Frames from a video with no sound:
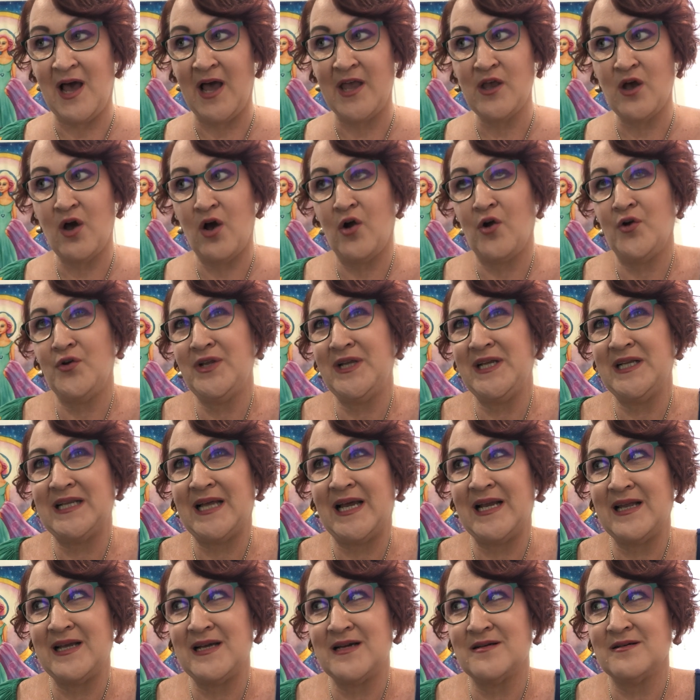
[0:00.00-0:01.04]
Are you only
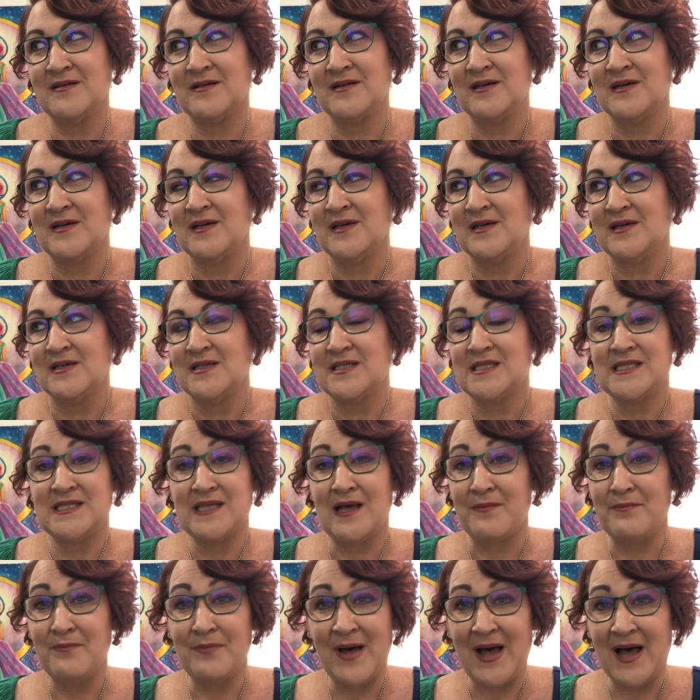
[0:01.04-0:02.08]
letting
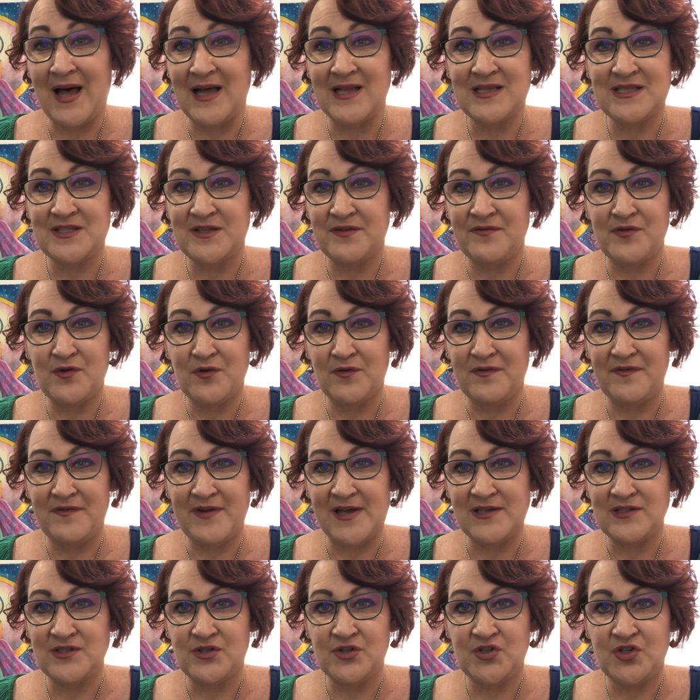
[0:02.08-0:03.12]
some parts of your
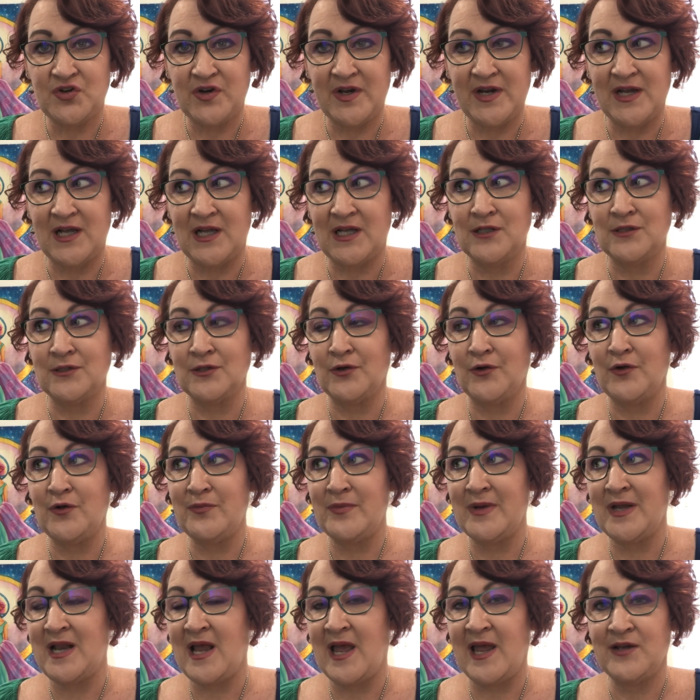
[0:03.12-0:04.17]
facetry
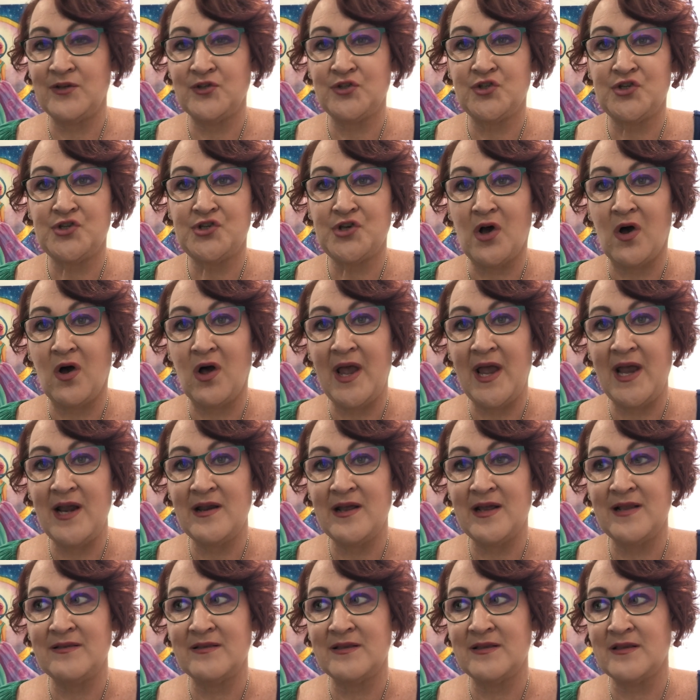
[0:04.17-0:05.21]
illuminate and shine,
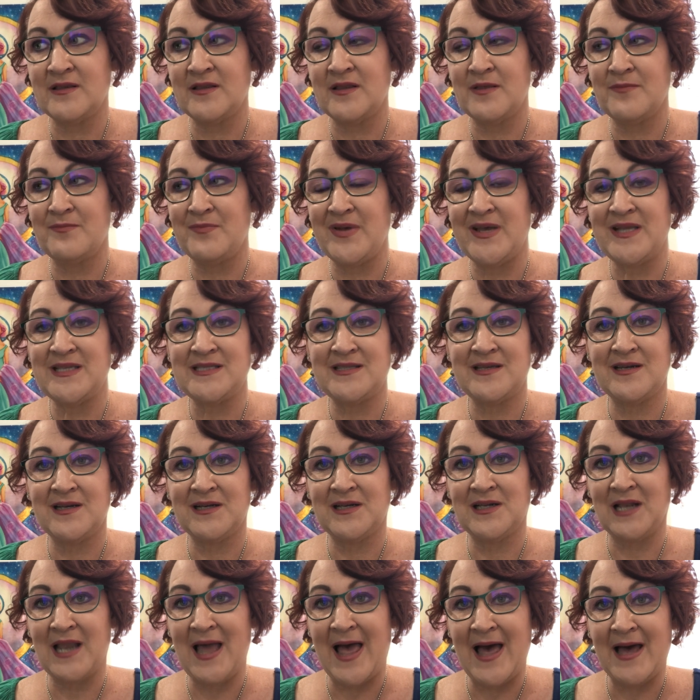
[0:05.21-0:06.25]
and the bits that are
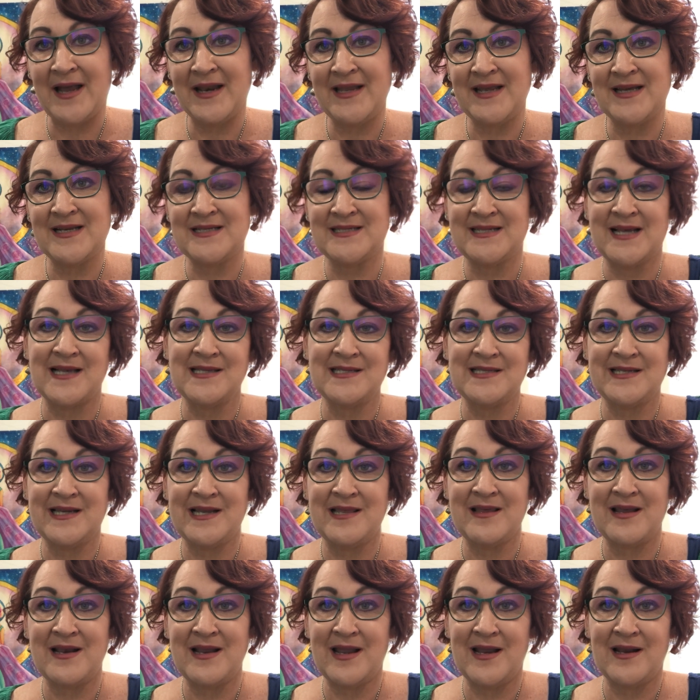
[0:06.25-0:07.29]
cloudy and dusty
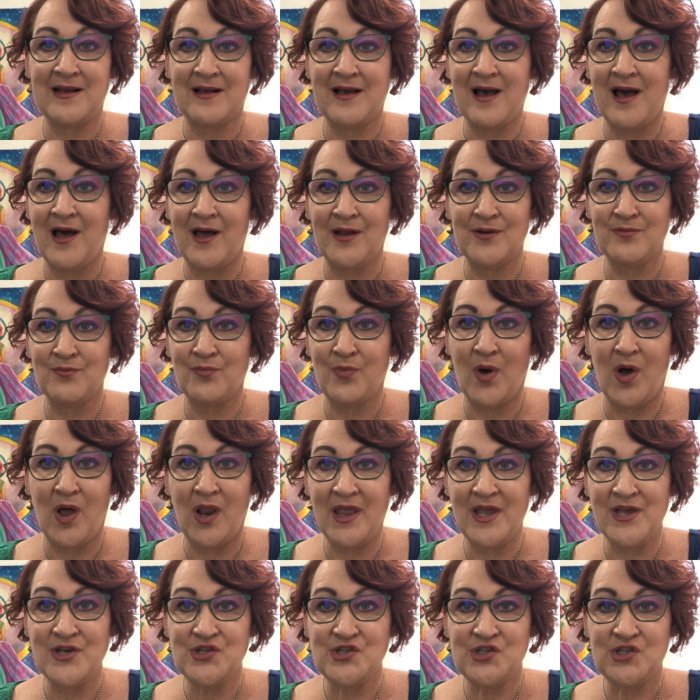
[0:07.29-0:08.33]
that need a cut and
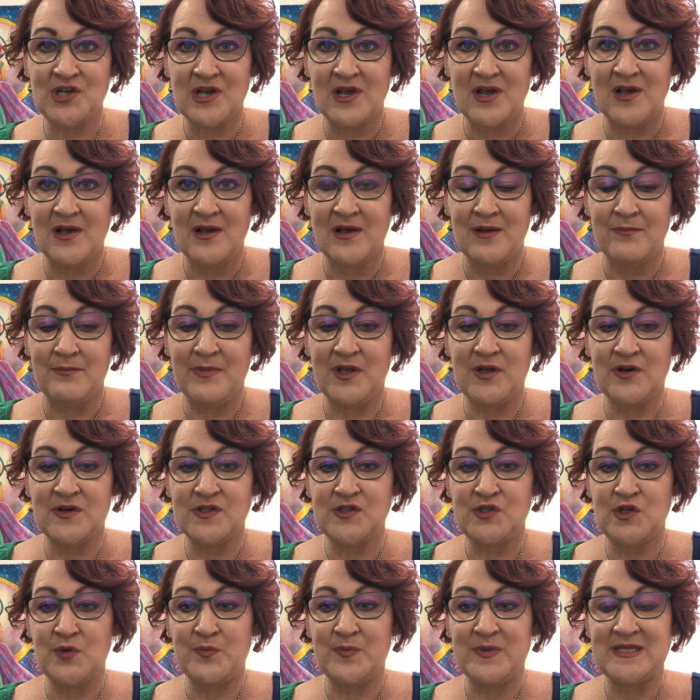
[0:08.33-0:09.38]
polish
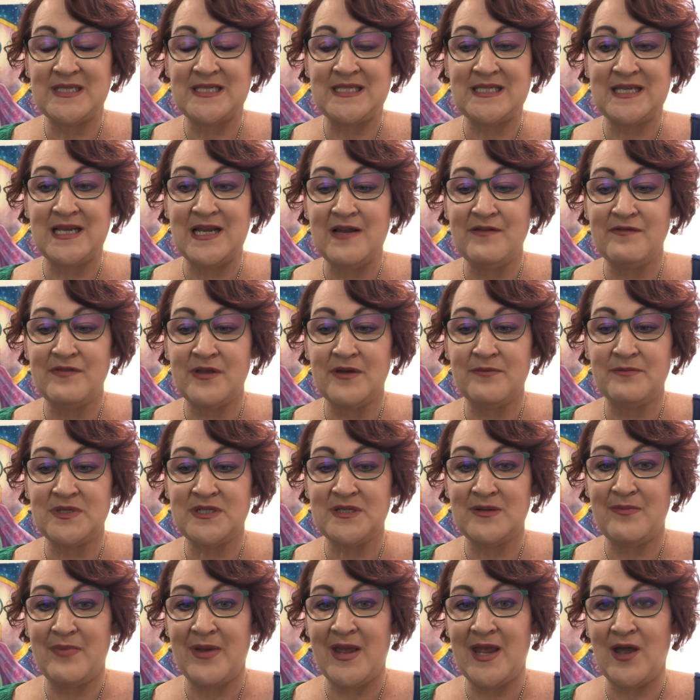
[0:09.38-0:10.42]
because you perceive them
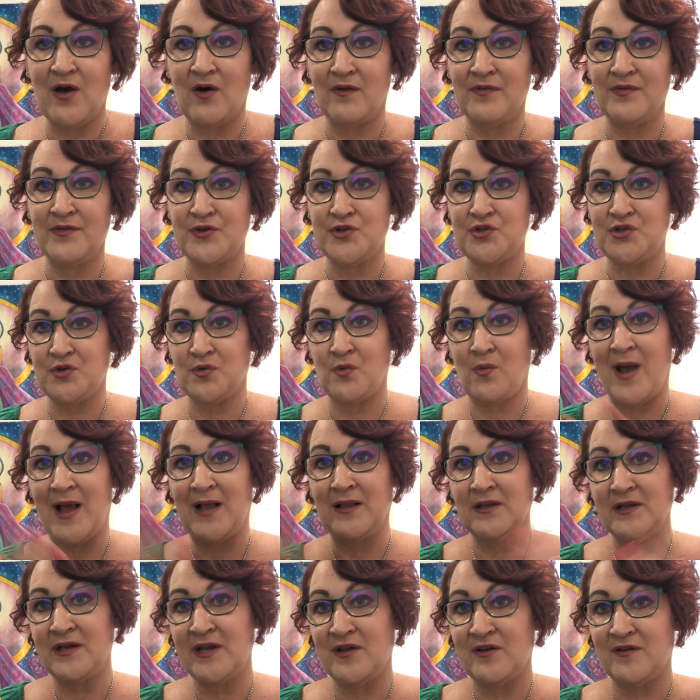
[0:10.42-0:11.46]
to be on the
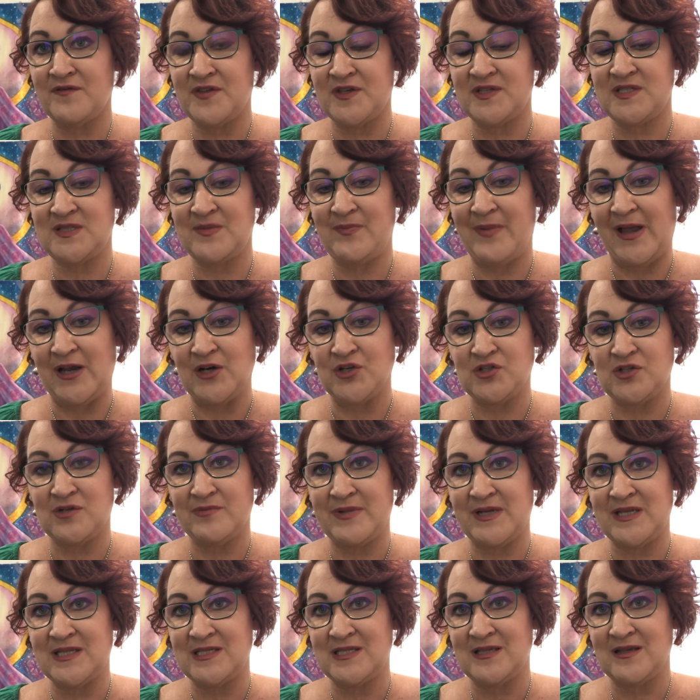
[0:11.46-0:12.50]
duality of the spectrum
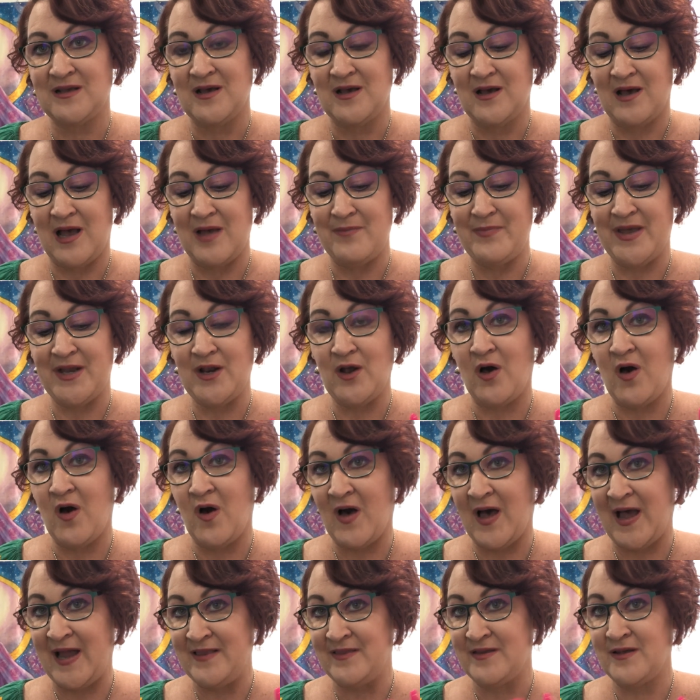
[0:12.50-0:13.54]
as, I better
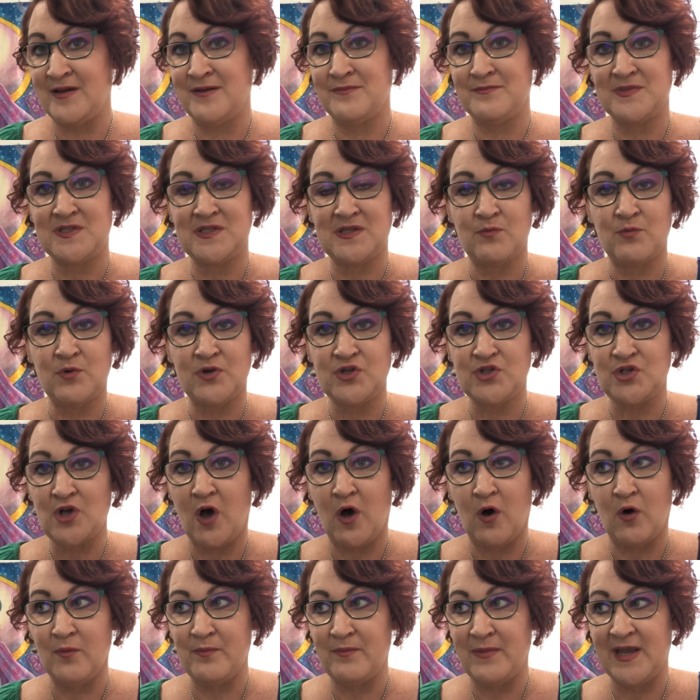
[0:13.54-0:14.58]
hide them, someone
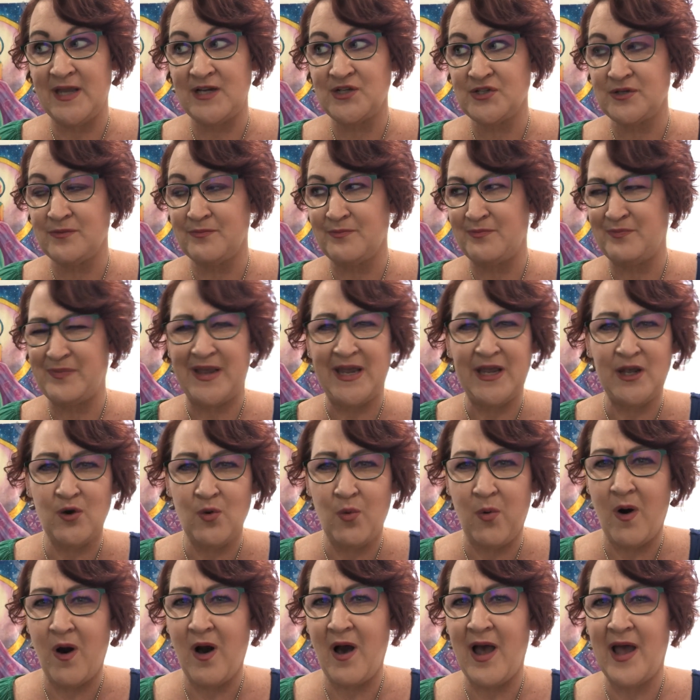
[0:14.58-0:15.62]
told me to be
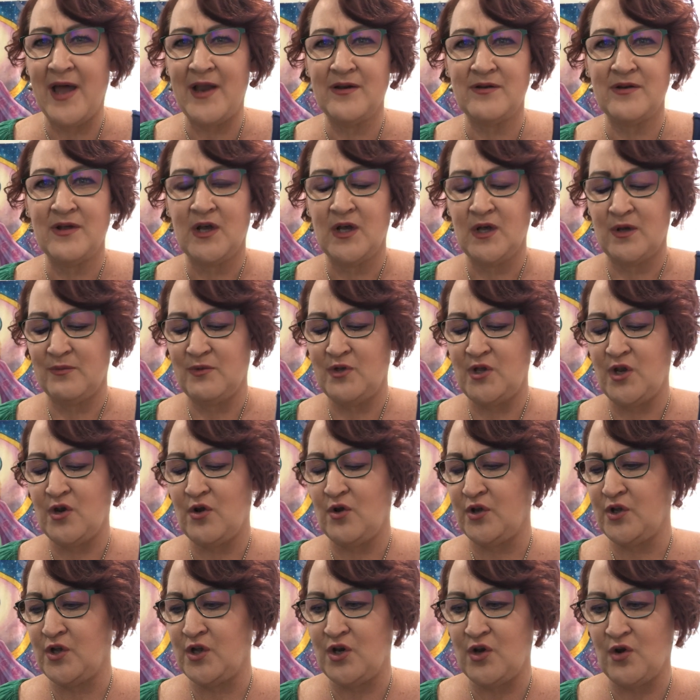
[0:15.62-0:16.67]
quiet,
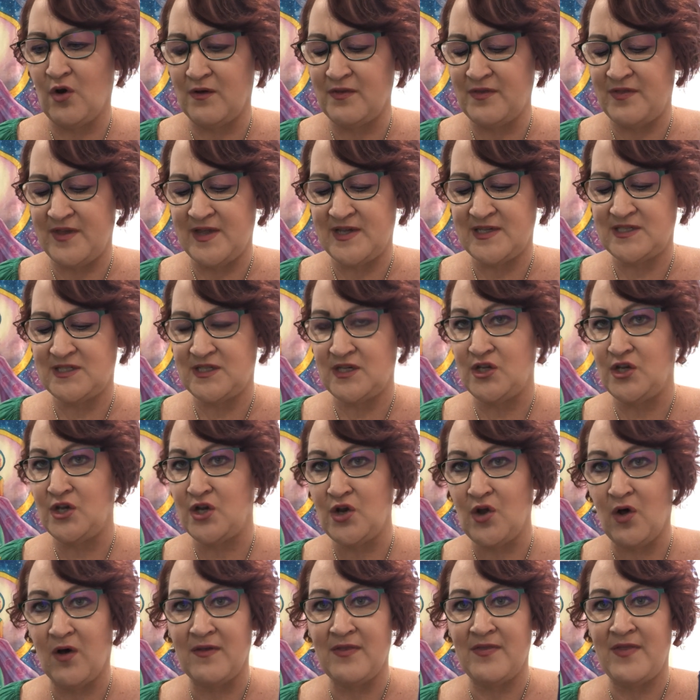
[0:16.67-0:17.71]
you're not this and you're
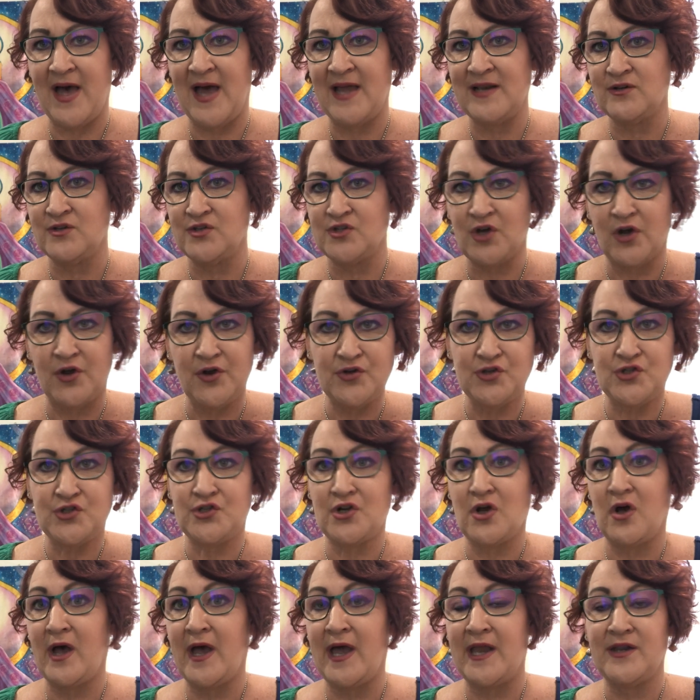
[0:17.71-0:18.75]
not that, and don't
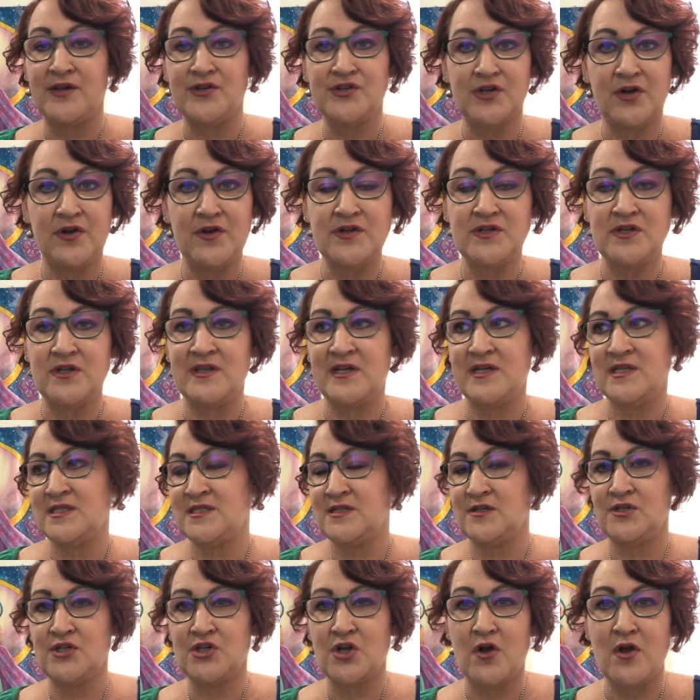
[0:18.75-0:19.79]
shine and don't do this
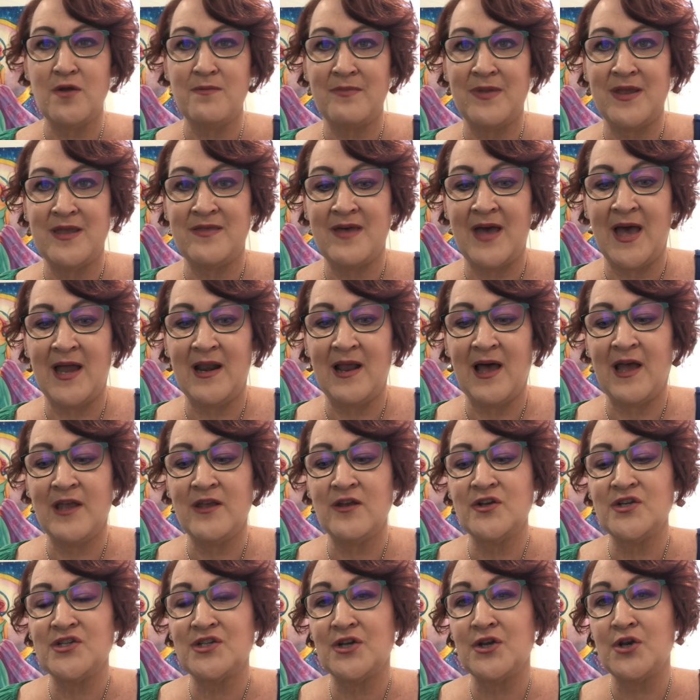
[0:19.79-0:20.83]
and don't be that? Are
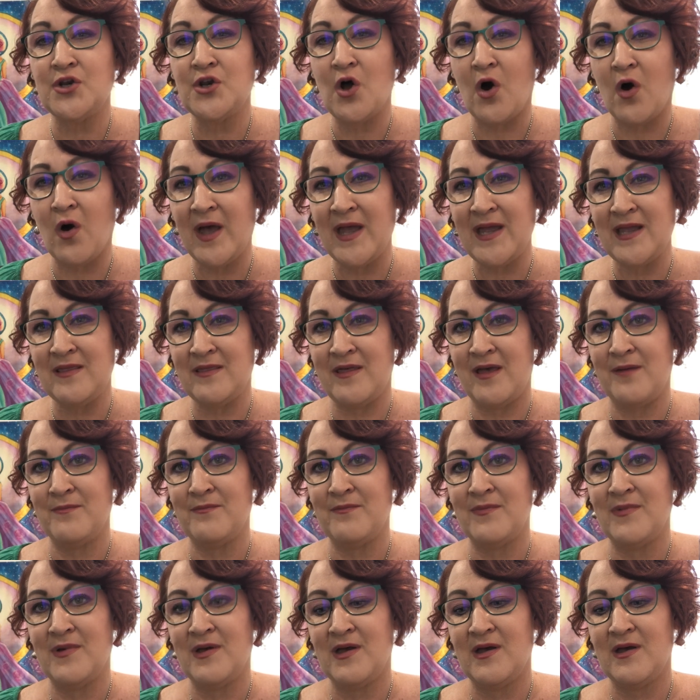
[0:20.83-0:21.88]
you denying them?